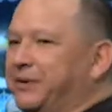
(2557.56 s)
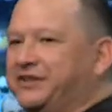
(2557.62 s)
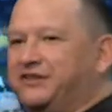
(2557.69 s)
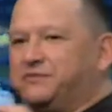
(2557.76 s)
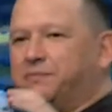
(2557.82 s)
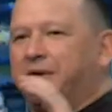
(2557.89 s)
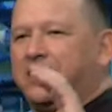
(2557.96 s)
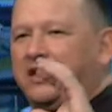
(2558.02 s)
but
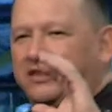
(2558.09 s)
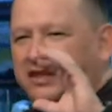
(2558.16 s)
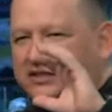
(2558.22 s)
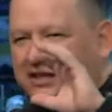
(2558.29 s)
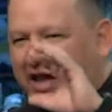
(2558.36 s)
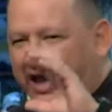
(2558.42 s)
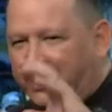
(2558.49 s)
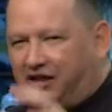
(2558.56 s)

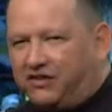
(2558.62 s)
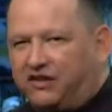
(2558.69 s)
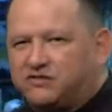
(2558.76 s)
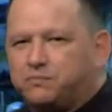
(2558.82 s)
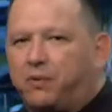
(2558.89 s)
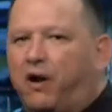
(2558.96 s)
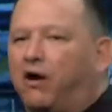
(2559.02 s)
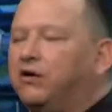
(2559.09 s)
this
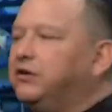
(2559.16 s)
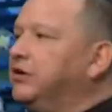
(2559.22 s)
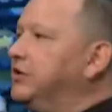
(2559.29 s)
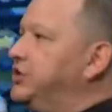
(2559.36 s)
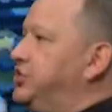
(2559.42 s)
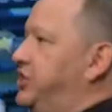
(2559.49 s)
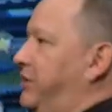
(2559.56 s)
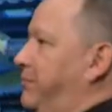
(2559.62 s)

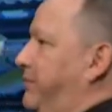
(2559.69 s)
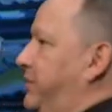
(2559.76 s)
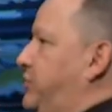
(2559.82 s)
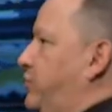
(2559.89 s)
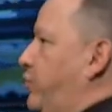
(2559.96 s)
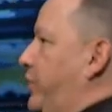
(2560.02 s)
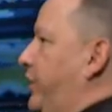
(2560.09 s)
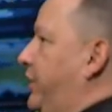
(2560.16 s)
partnership
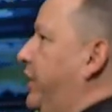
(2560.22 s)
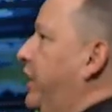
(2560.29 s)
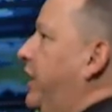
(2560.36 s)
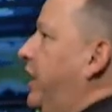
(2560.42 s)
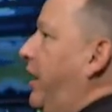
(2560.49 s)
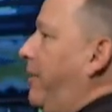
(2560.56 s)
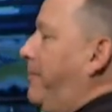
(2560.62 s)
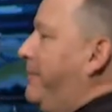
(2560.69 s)
between
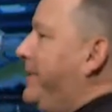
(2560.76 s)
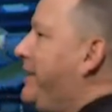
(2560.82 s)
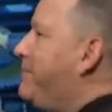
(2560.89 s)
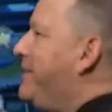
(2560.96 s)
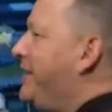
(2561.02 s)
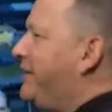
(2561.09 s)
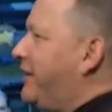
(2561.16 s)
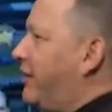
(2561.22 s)
me
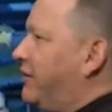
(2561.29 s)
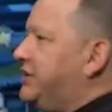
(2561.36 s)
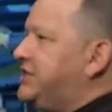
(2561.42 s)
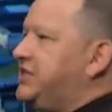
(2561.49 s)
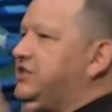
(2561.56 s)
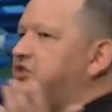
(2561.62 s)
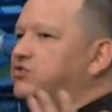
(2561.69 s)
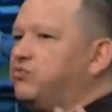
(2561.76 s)
being there and
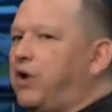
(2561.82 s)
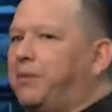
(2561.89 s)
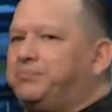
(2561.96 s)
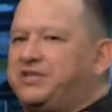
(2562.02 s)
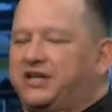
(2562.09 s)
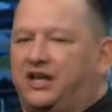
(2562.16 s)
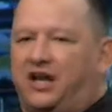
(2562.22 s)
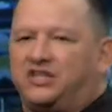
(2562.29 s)

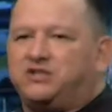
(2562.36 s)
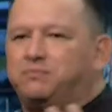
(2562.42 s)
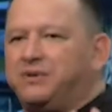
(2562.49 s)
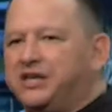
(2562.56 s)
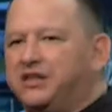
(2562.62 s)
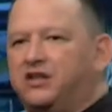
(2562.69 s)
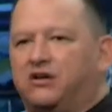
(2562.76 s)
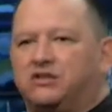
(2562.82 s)
disrupting and us
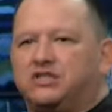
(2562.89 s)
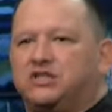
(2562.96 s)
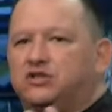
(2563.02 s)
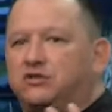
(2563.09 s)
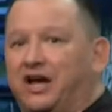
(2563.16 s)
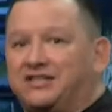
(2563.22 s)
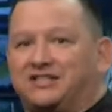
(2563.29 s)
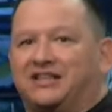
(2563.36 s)
being there and you
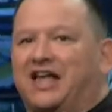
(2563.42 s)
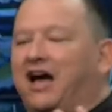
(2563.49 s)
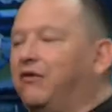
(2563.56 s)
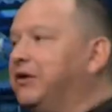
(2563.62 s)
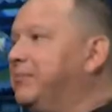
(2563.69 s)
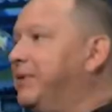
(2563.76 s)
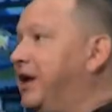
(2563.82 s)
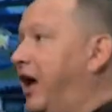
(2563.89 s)
guys
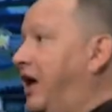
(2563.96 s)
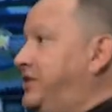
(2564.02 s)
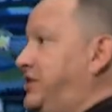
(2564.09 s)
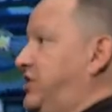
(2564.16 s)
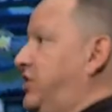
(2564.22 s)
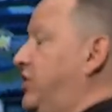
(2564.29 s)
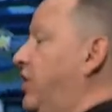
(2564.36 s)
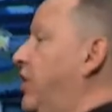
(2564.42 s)
allowing us
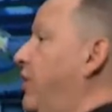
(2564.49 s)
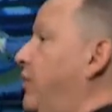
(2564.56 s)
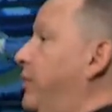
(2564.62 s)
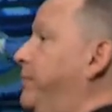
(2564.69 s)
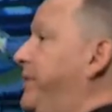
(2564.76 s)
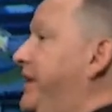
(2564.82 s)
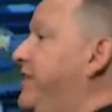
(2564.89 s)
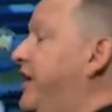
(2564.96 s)
to go
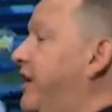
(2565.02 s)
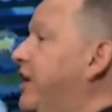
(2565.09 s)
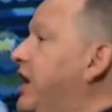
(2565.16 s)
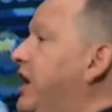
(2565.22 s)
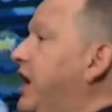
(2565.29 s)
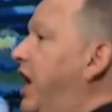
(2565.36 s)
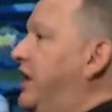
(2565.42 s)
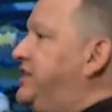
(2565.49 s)
and be there
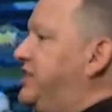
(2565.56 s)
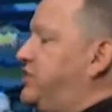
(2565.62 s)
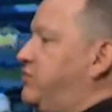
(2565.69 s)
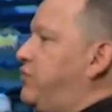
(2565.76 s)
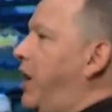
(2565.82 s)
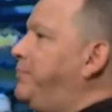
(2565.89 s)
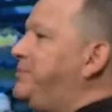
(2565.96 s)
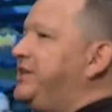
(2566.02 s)

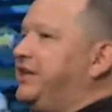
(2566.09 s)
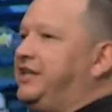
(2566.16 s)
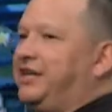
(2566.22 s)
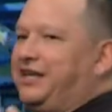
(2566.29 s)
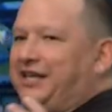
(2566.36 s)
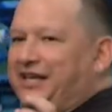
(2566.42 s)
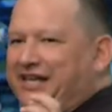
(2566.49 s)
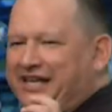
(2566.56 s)
disrupted
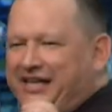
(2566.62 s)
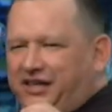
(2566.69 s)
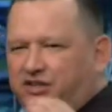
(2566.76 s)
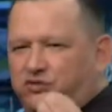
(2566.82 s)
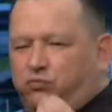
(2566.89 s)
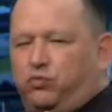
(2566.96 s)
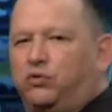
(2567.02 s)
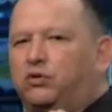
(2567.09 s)

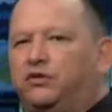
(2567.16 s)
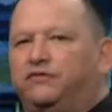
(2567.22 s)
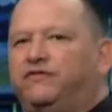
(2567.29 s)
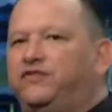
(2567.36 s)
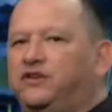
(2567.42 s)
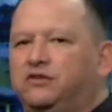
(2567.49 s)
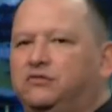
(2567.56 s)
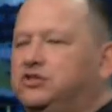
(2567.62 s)
his
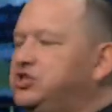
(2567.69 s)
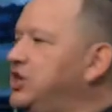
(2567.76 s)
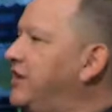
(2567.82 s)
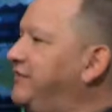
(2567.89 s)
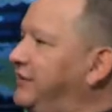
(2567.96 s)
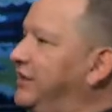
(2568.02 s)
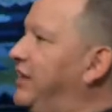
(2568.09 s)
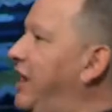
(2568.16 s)
worldview
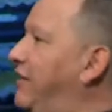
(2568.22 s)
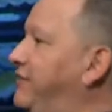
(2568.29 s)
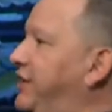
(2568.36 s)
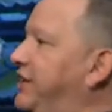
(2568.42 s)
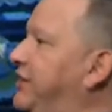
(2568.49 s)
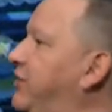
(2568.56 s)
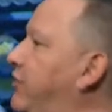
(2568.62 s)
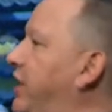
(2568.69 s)
just enough
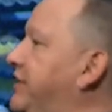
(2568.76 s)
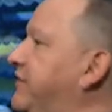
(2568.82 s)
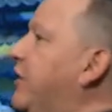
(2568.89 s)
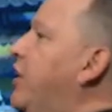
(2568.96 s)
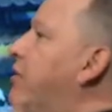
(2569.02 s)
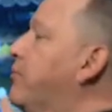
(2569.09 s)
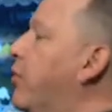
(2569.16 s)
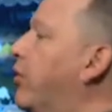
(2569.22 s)
that creates
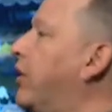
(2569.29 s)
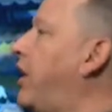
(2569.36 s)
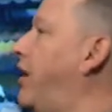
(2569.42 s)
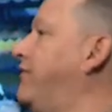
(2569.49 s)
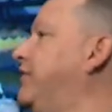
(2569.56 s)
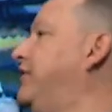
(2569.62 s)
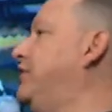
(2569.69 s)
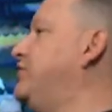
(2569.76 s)
more
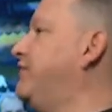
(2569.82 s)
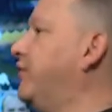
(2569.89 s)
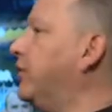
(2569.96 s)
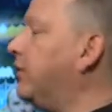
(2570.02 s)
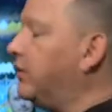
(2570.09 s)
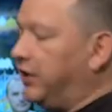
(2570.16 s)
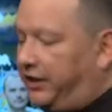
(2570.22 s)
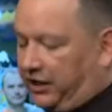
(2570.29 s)
conversation for
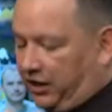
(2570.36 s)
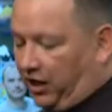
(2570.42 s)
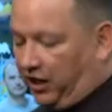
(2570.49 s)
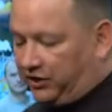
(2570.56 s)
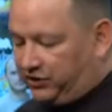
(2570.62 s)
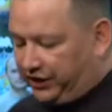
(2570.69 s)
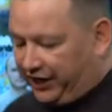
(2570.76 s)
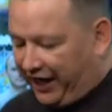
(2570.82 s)
Oleg and
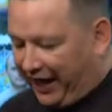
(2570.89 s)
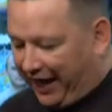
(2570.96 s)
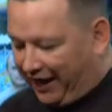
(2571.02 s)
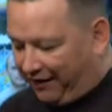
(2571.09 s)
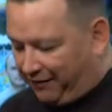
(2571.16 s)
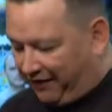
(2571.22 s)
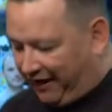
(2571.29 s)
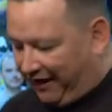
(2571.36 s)
Andre to
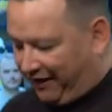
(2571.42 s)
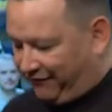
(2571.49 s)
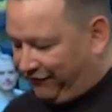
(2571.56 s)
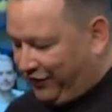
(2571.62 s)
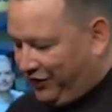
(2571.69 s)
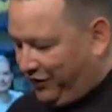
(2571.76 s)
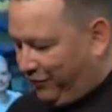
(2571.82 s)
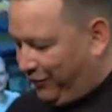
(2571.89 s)

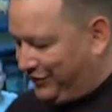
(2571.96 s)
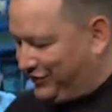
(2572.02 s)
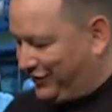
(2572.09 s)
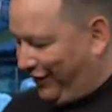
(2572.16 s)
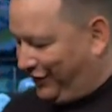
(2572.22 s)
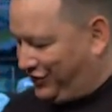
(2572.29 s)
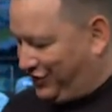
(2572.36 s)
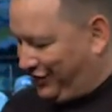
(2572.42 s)
have with
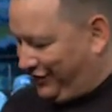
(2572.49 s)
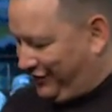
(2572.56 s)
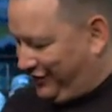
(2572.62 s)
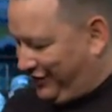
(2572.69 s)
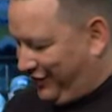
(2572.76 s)
Sasha